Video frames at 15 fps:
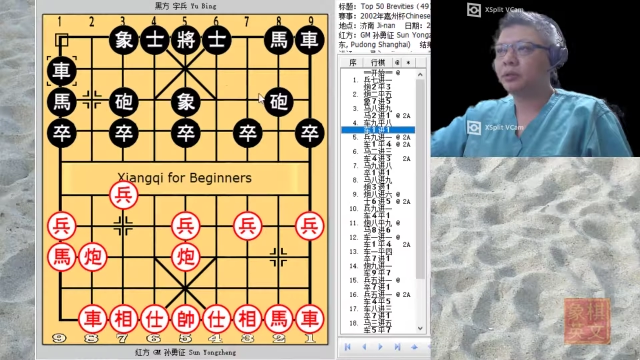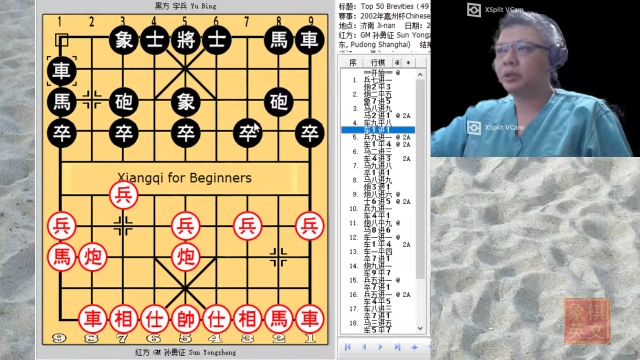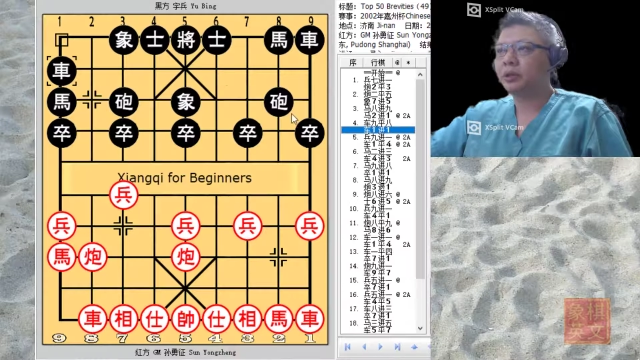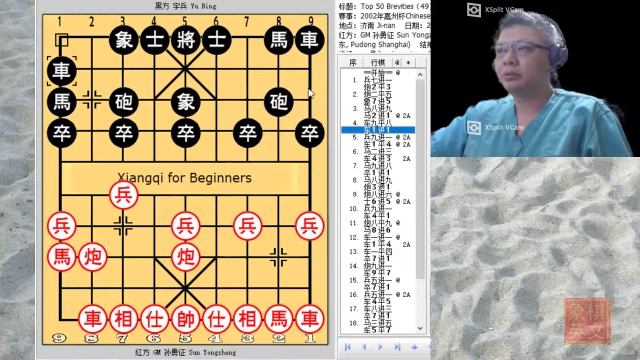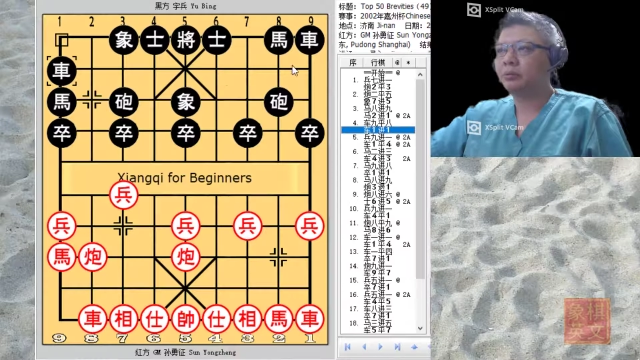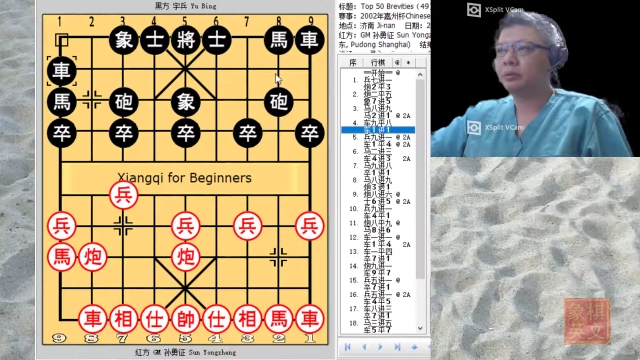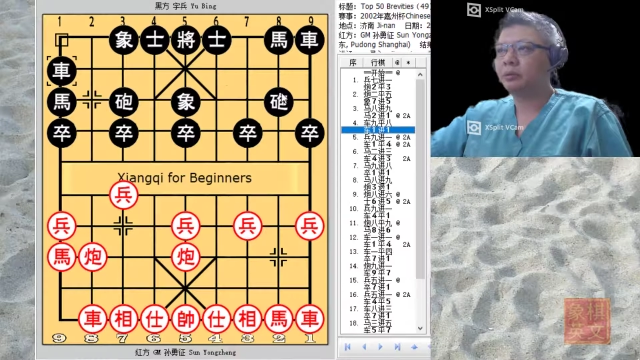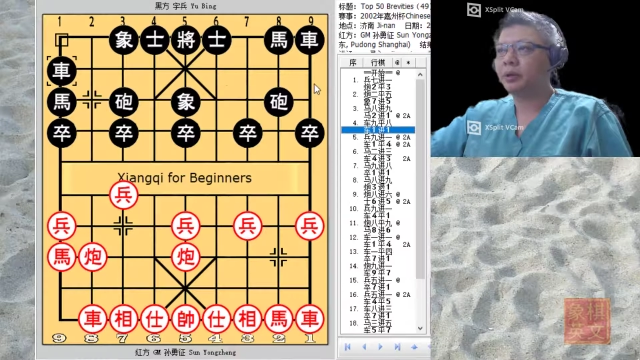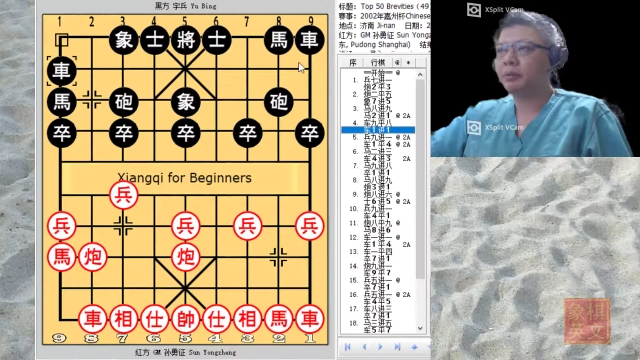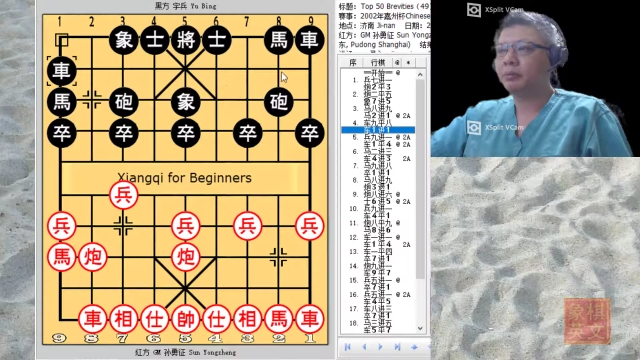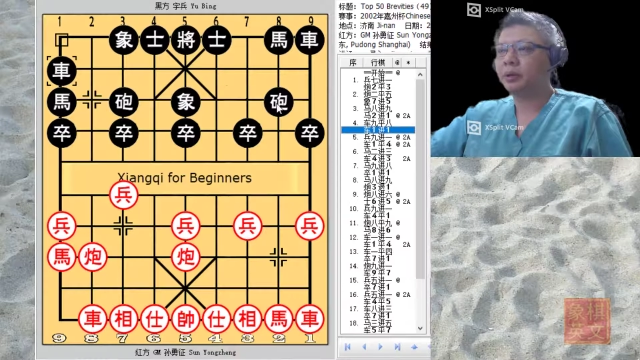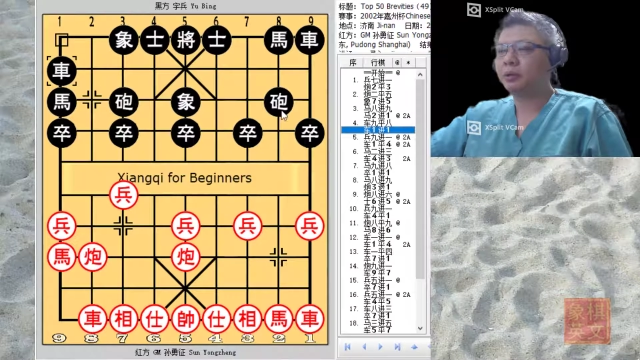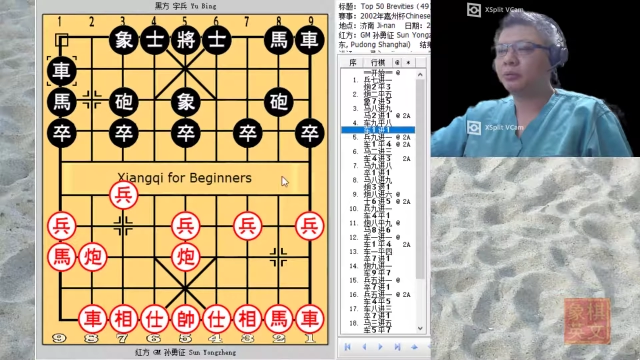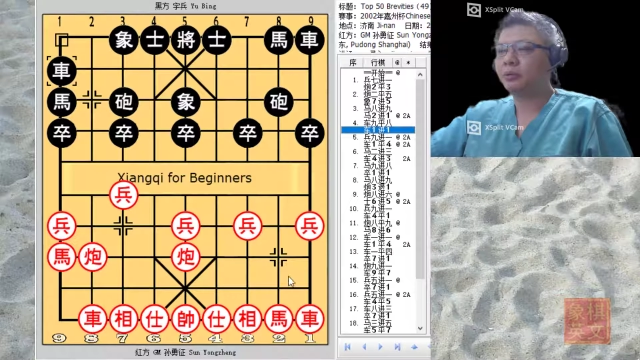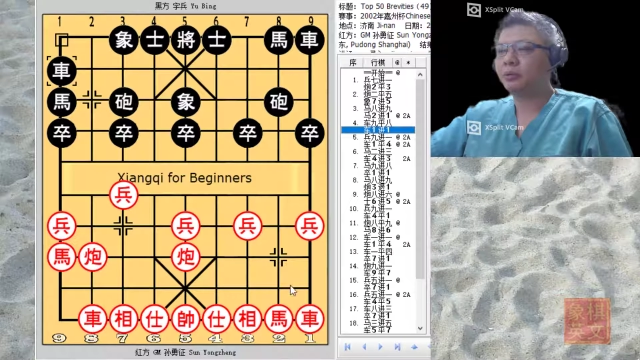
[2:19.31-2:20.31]
and whereby
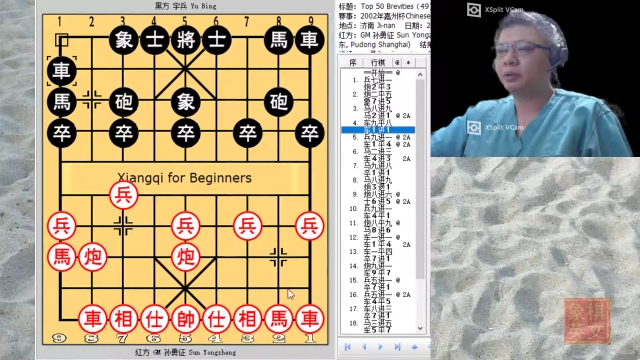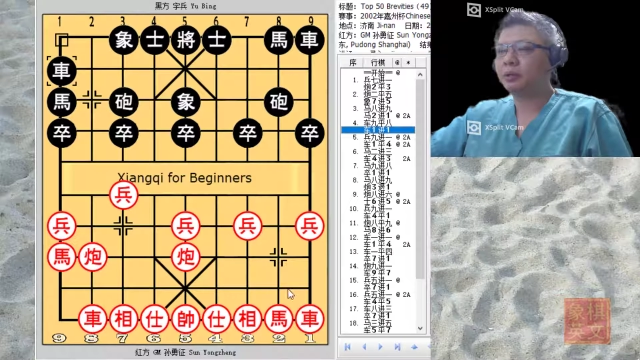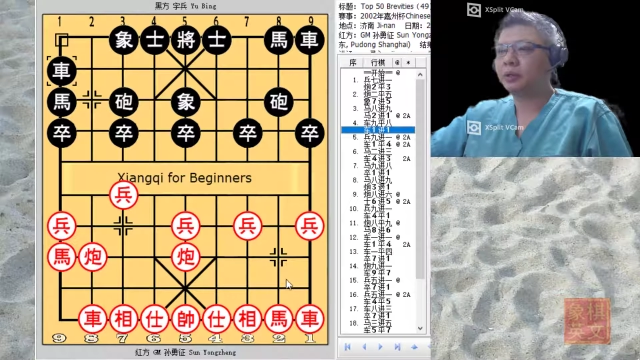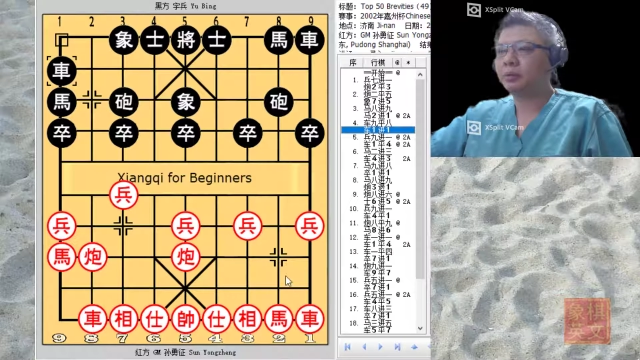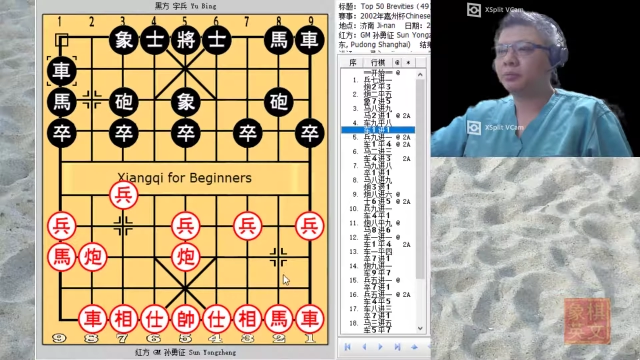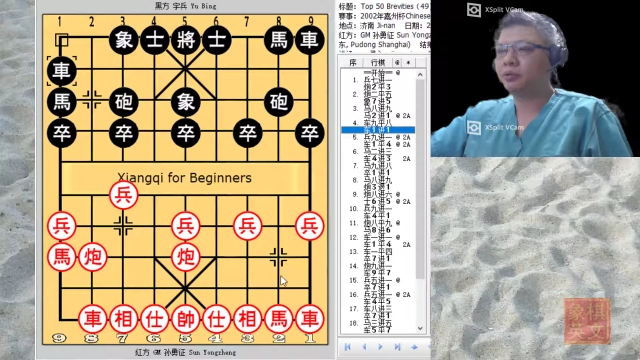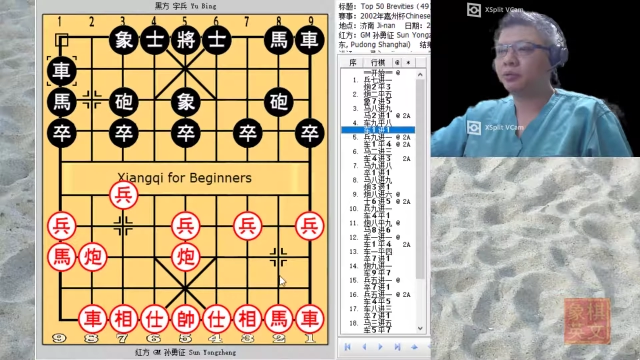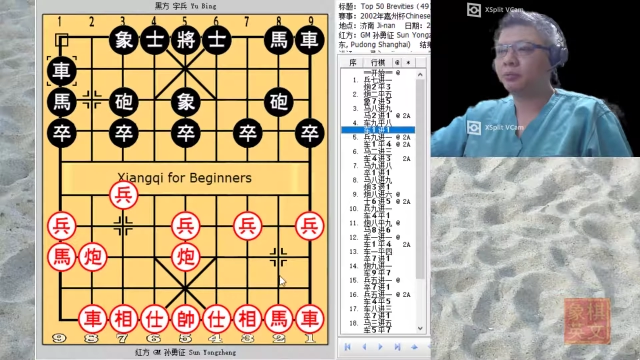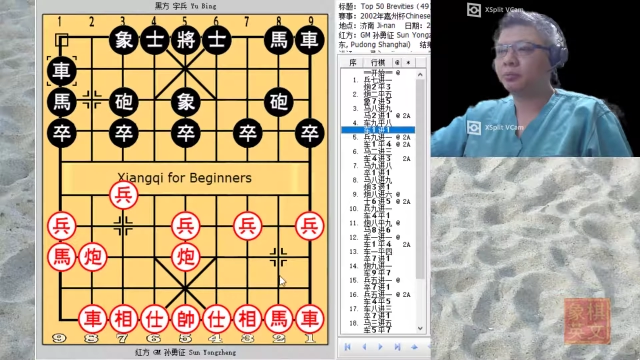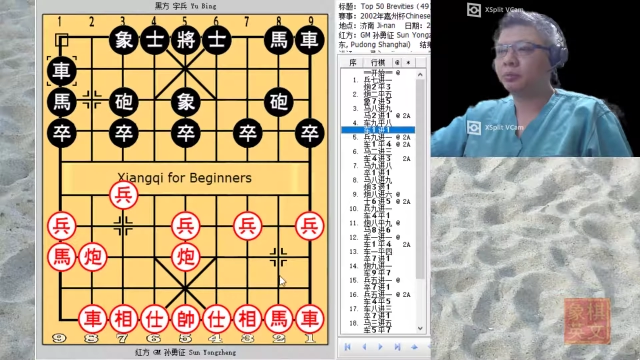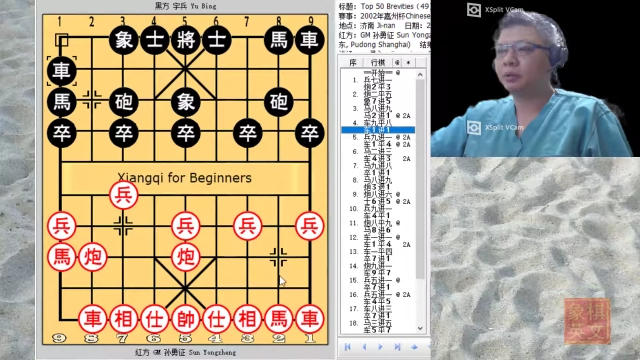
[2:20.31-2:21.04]
black would attempt to